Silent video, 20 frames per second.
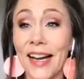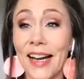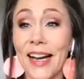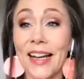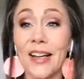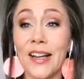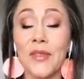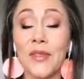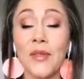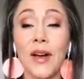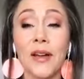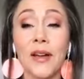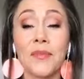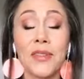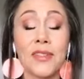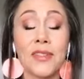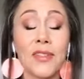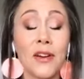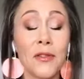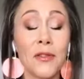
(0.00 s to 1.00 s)
I am
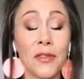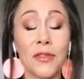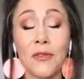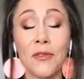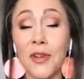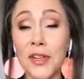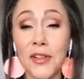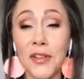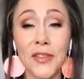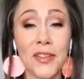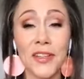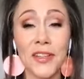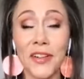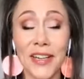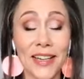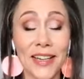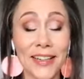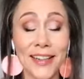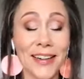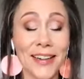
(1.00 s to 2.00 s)
so thrilled that you're
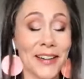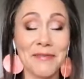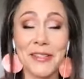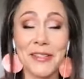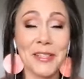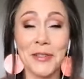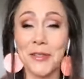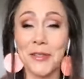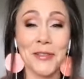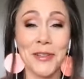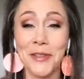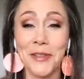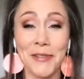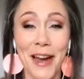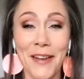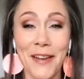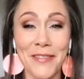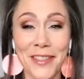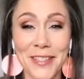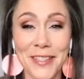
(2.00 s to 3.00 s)
here. I'm so thrilled that we're
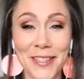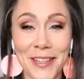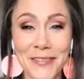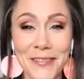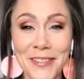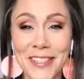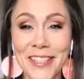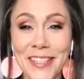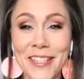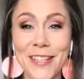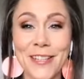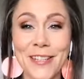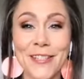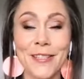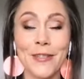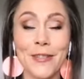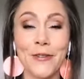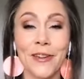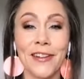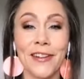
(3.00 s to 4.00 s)
having these
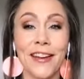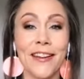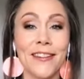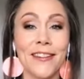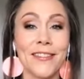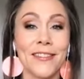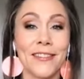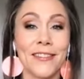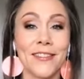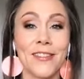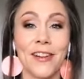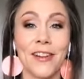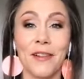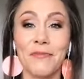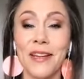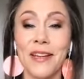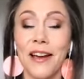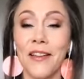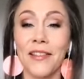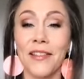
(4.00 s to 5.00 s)
conversations. You can head into the
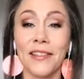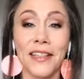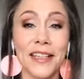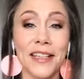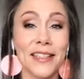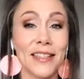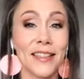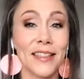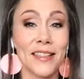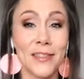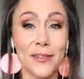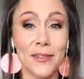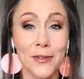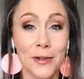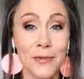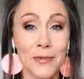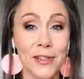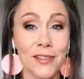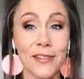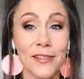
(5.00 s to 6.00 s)
shop now. The link's in the
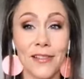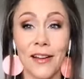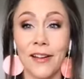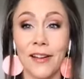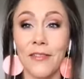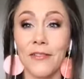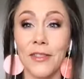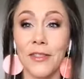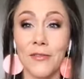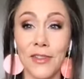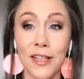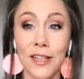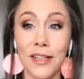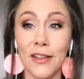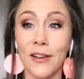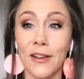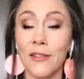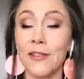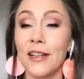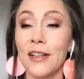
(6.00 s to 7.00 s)
description of the
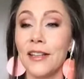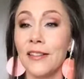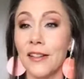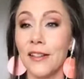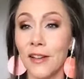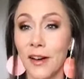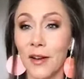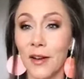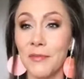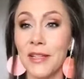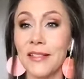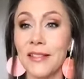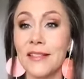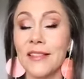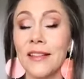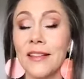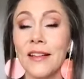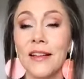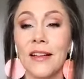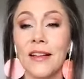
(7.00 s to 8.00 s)
video in the comments.